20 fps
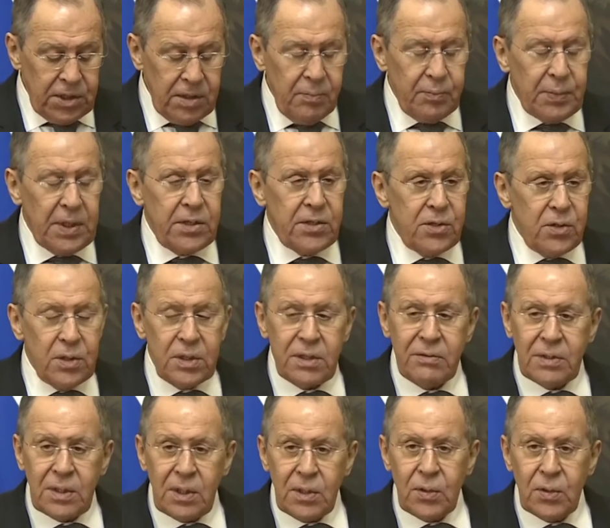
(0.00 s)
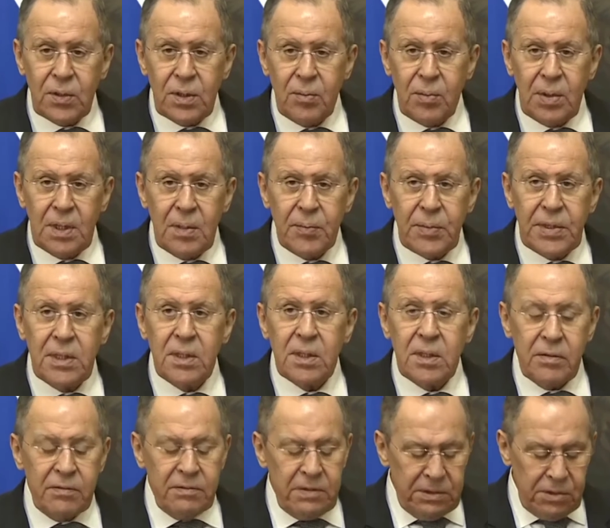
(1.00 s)
the declaration on strategic
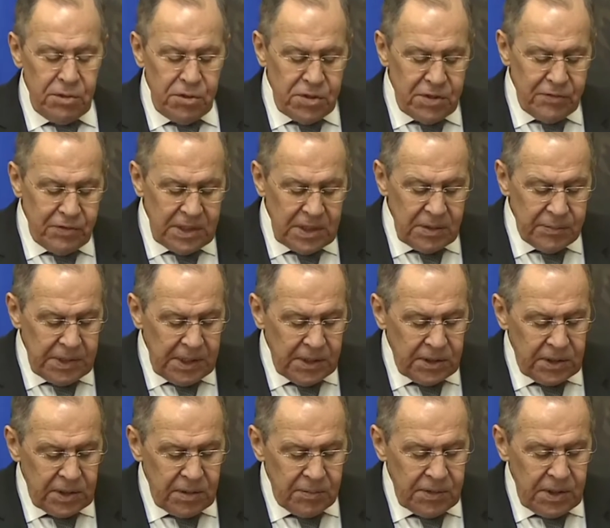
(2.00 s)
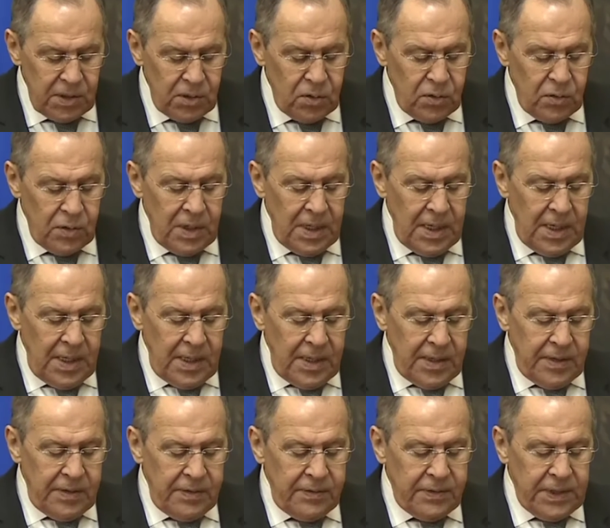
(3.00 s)
partnership that has been adopted in
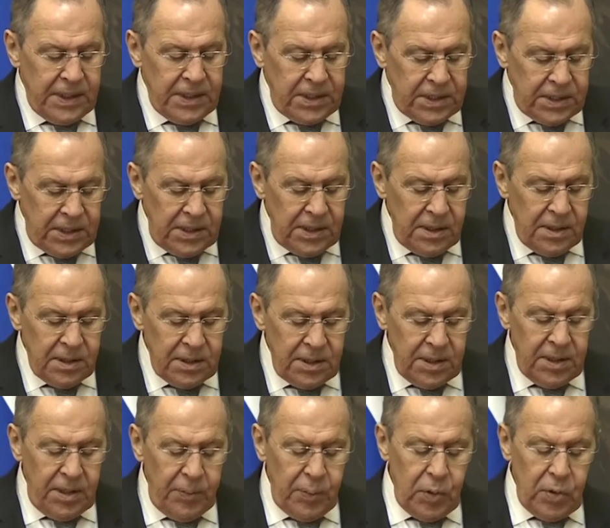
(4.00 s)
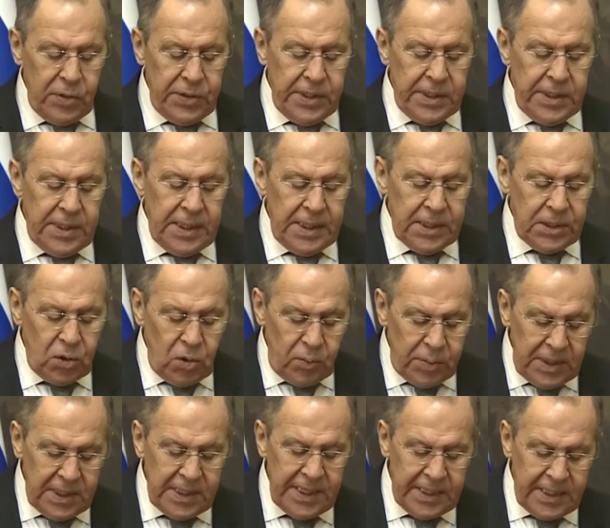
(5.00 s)
2018 in
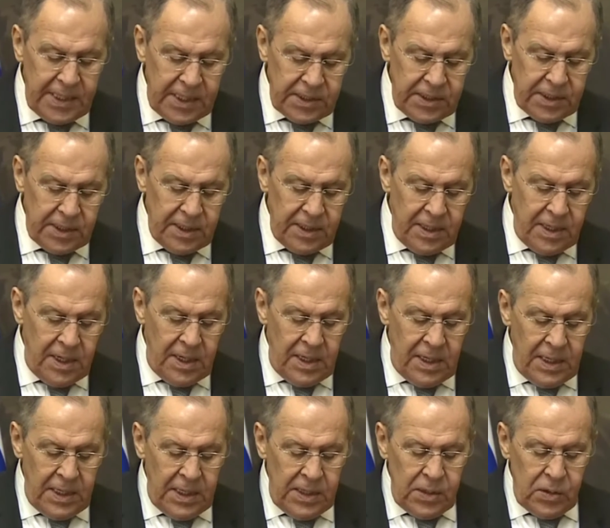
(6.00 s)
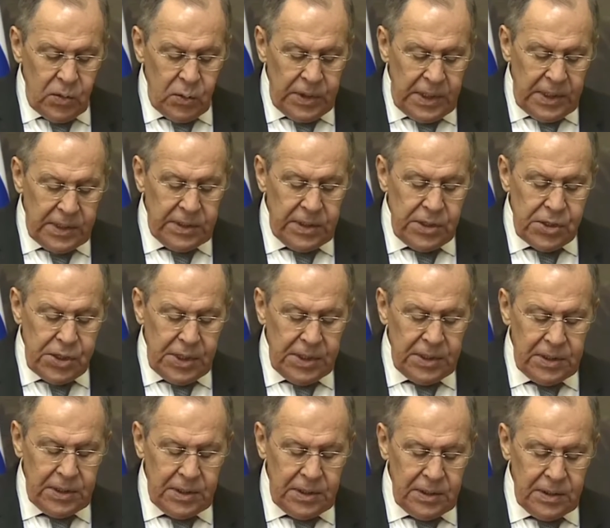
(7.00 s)
Russia has a special
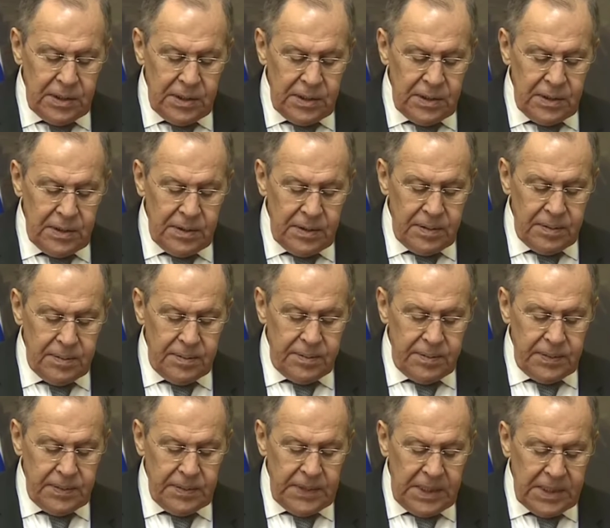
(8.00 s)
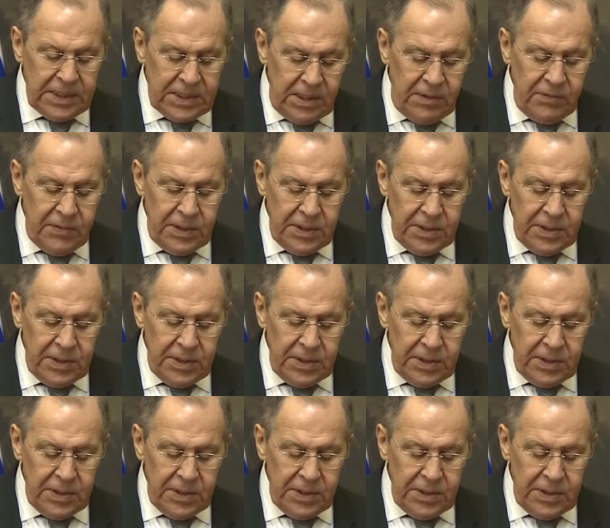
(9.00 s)
nature.